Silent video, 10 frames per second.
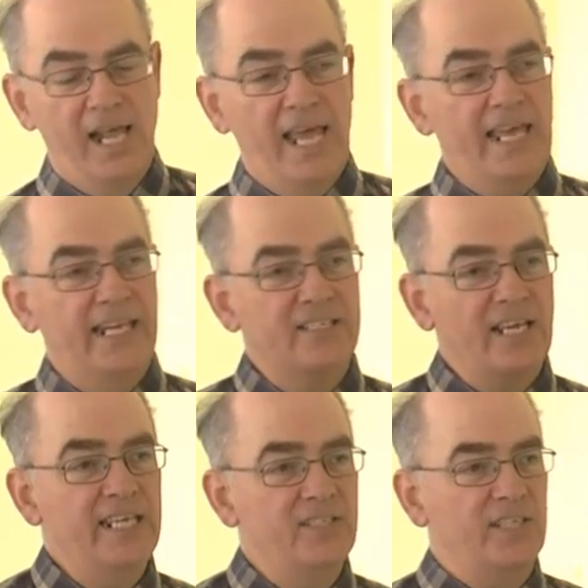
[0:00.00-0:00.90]
It is
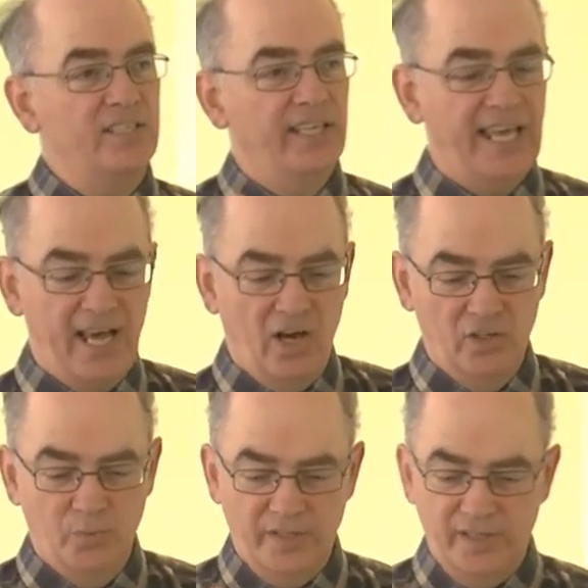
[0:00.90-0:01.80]
easy to get
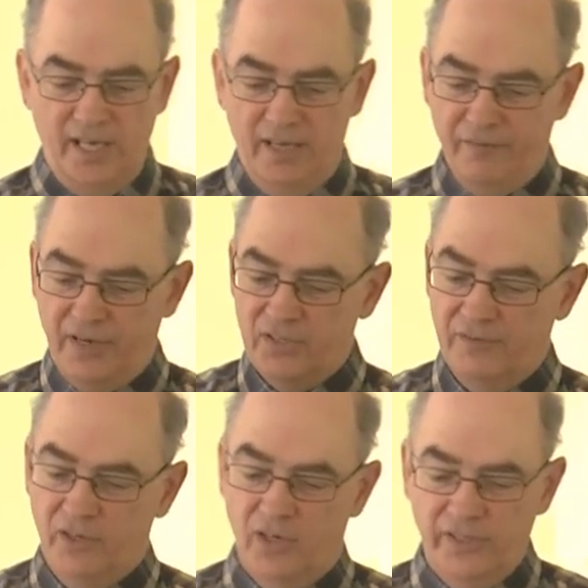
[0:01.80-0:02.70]
on with life as
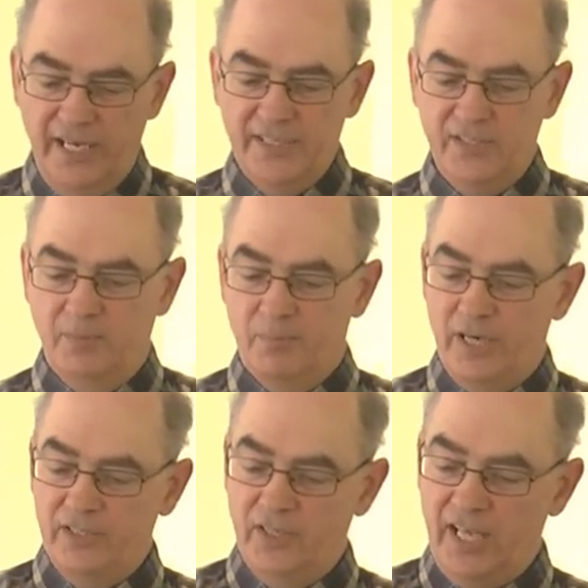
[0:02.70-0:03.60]
if God isn't a
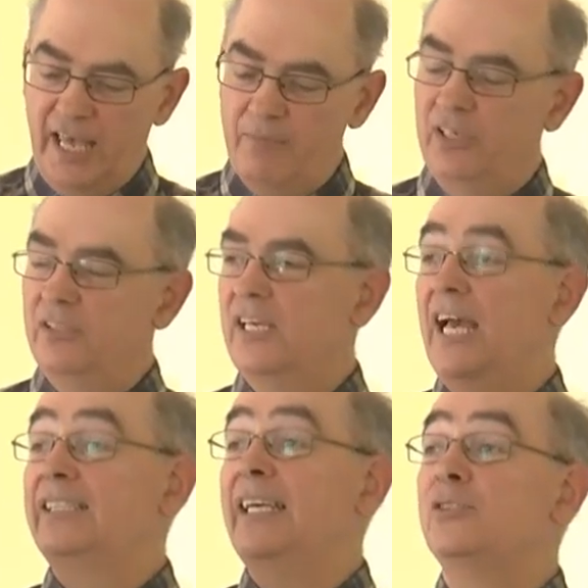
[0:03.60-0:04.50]
present, imminent,
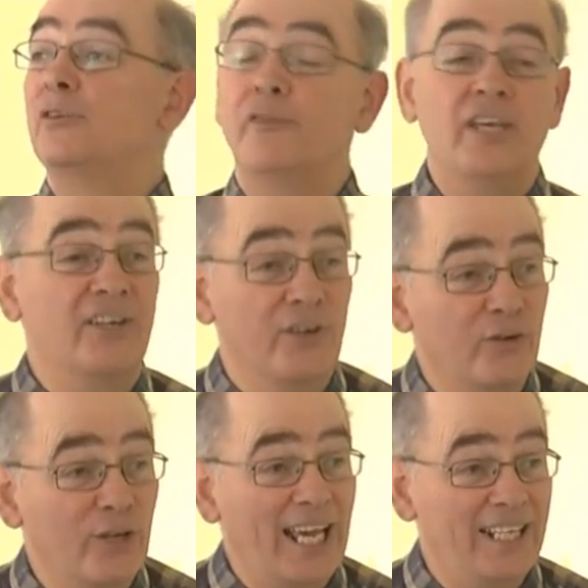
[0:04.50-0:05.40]
and interfering
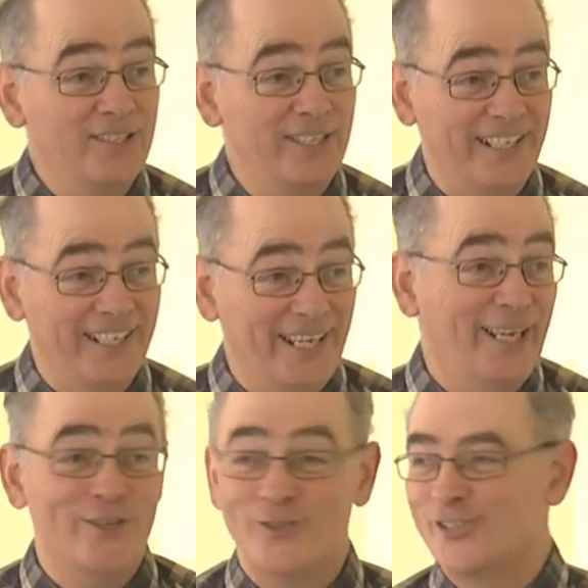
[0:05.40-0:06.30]
reality. He
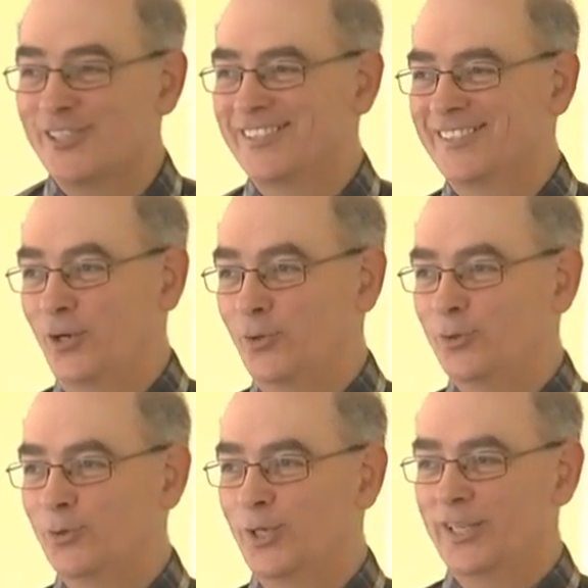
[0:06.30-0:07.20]
is, though.
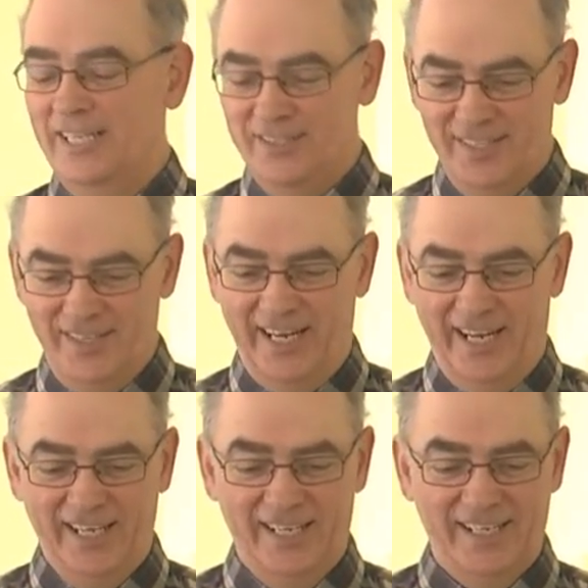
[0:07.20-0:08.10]
That's the thing.
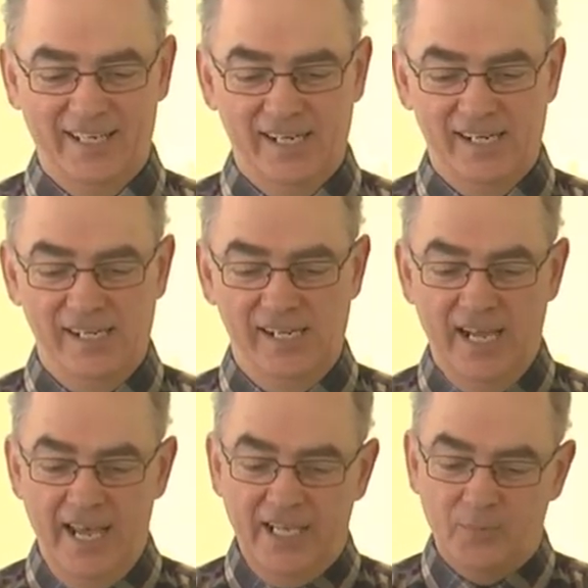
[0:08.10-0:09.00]

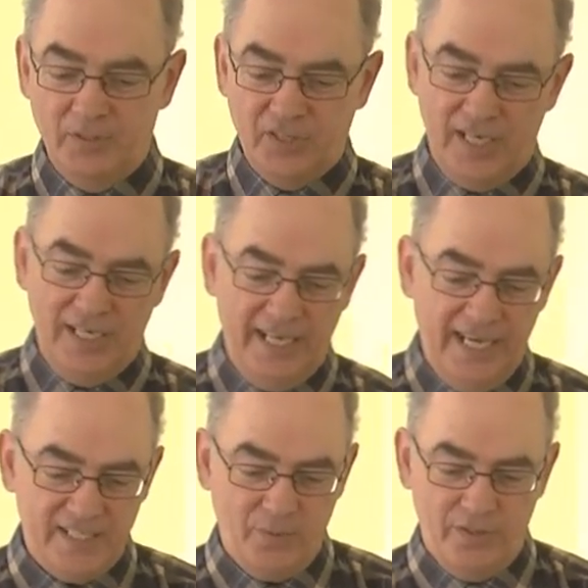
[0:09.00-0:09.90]
It's particularly
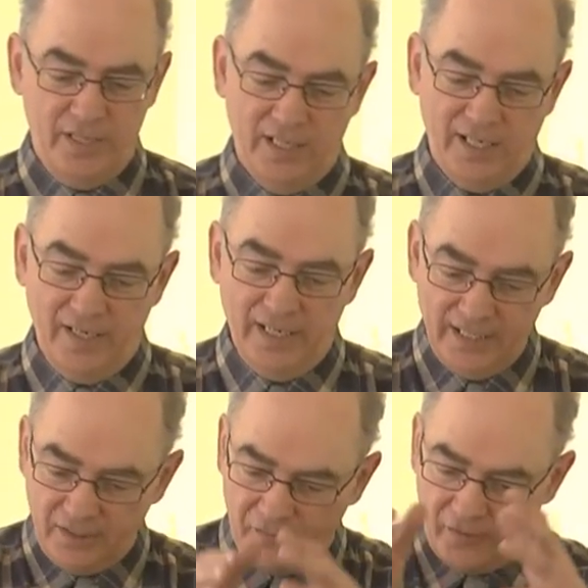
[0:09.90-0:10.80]
easy within clearly
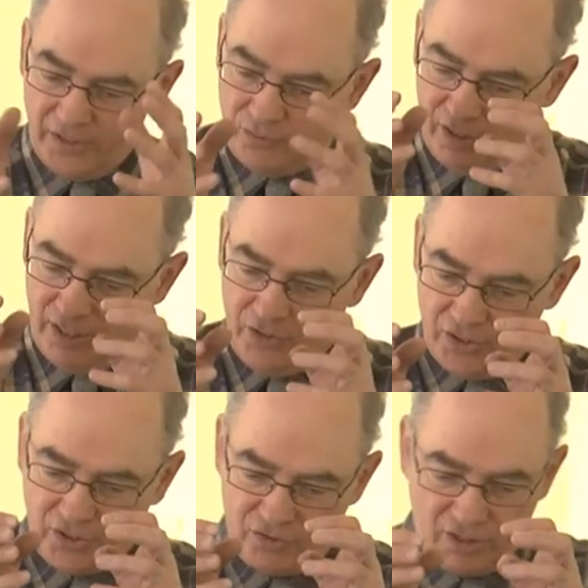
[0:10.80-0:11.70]
defined
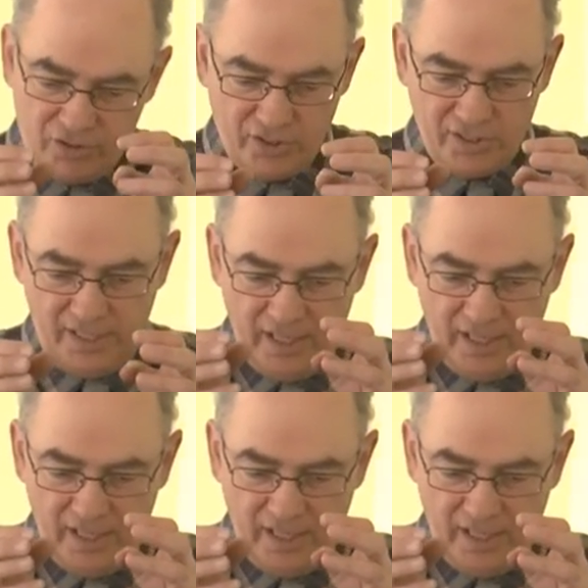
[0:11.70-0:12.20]
religious structures like